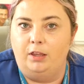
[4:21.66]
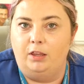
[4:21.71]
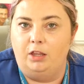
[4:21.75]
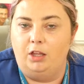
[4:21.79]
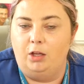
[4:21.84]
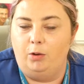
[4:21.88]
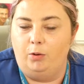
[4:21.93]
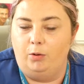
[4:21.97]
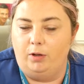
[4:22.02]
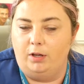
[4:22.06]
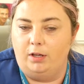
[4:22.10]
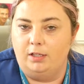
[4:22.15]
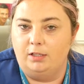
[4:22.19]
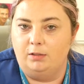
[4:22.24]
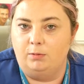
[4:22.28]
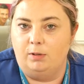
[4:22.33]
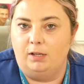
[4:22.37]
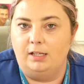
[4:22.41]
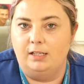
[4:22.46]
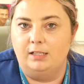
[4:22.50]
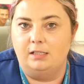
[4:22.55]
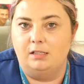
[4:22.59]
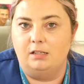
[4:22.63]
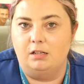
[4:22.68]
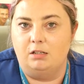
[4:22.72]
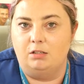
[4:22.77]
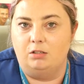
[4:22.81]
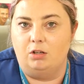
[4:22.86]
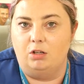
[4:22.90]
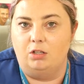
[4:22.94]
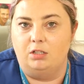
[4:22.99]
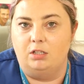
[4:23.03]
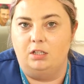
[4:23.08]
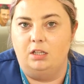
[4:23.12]
with you, as well as
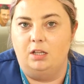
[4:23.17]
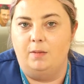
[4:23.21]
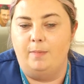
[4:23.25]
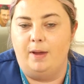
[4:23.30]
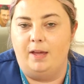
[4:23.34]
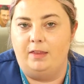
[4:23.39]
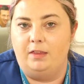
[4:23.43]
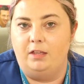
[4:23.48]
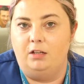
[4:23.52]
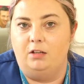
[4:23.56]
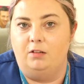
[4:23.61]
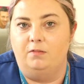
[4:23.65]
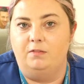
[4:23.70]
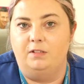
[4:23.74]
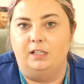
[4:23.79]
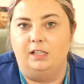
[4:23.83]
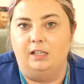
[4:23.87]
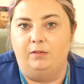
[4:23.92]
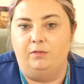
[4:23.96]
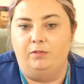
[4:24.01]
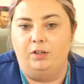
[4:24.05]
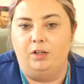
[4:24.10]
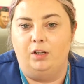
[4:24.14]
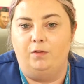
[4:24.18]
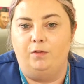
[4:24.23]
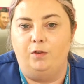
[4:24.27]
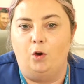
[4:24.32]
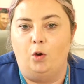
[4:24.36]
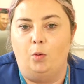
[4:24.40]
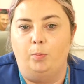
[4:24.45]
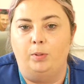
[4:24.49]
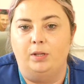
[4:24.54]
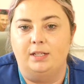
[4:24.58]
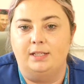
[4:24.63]
discussing the method of delivery of
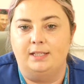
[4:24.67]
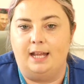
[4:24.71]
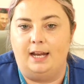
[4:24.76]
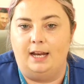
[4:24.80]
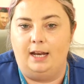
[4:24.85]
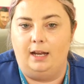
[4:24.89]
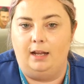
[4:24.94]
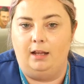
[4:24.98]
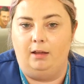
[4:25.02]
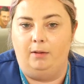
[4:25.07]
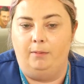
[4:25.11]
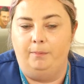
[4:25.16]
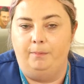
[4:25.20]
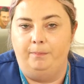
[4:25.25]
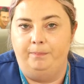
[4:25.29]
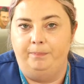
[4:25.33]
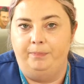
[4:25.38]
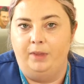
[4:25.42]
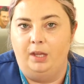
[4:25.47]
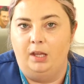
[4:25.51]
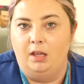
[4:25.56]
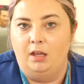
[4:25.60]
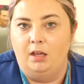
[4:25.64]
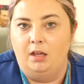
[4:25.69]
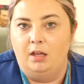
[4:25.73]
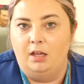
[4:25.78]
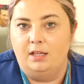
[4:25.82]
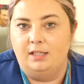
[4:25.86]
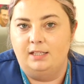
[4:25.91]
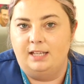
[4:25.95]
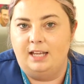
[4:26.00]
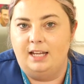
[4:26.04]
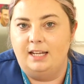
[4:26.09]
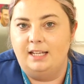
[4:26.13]
your placenta.
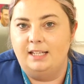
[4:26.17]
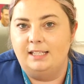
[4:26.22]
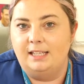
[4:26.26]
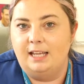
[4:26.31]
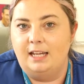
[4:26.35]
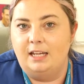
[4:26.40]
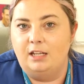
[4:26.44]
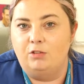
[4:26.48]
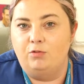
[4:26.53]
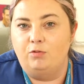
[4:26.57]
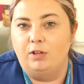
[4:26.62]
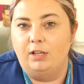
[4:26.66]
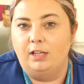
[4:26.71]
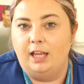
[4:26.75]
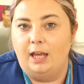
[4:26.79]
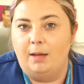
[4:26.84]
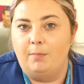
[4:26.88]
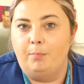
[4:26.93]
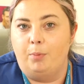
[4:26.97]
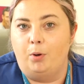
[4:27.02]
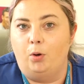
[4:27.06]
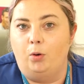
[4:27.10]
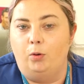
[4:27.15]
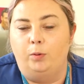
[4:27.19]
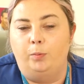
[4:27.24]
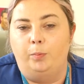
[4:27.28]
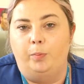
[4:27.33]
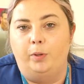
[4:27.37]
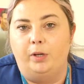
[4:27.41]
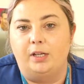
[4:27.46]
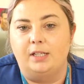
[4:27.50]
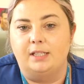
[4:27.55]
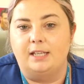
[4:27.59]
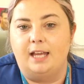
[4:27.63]
Skin to skin is really
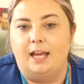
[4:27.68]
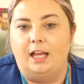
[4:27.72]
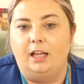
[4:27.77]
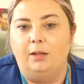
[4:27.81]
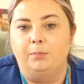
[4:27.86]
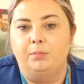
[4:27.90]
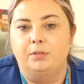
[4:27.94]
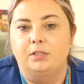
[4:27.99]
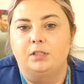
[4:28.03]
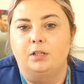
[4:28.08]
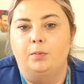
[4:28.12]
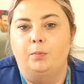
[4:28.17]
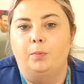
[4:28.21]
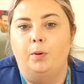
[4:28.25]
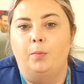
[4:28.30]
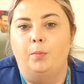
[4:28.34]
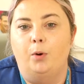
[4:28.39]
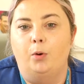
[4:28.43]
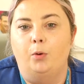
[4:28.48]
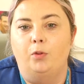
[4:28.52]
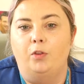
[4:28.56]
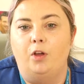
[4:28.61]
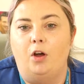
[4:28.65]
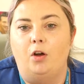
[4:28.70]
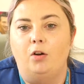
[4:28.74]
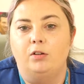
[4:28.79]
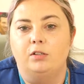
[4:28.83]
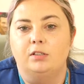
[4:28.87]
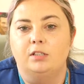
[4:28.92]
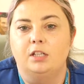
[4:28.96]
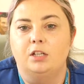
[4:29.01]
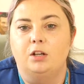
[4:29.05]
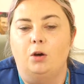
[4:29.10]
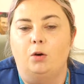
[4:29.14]
important because it helps to promote the
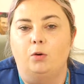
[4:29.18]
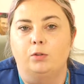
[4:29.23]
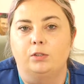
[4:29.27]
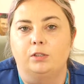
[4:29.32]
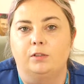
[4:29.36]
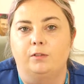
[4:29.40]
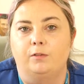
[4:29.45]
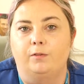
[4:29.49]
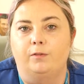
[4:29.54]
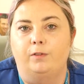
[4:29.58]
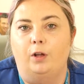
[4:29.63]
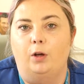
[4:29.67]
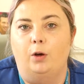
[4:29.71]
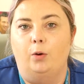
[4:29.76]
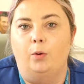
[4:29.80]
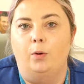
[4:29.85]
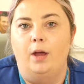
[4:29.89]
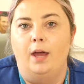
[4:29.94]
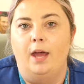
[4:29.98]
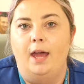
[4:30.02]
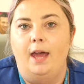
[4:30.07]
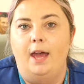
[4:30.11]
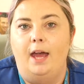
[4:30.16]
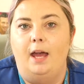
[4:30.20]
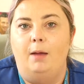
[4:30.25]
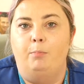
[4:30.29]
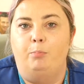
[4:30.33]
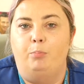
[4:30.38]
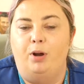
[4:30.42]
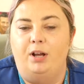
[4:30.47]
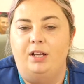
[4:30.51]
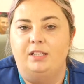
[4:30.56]
oxytocin flow, and